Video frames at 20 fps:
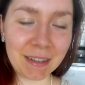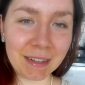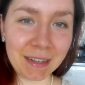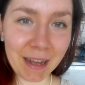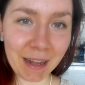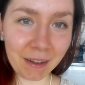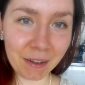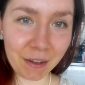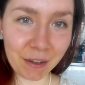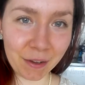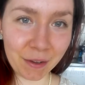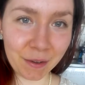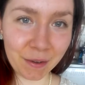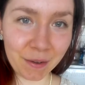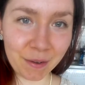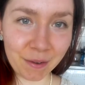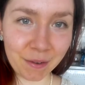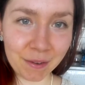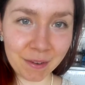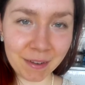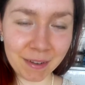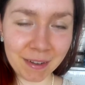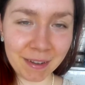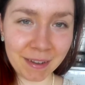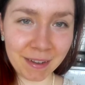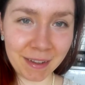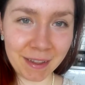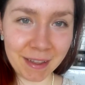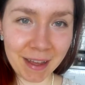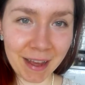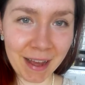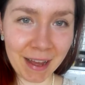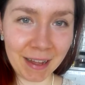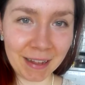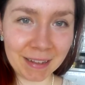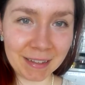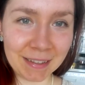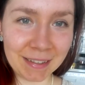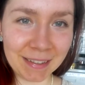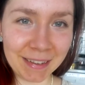tell you
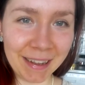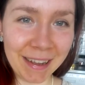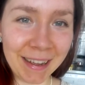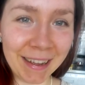that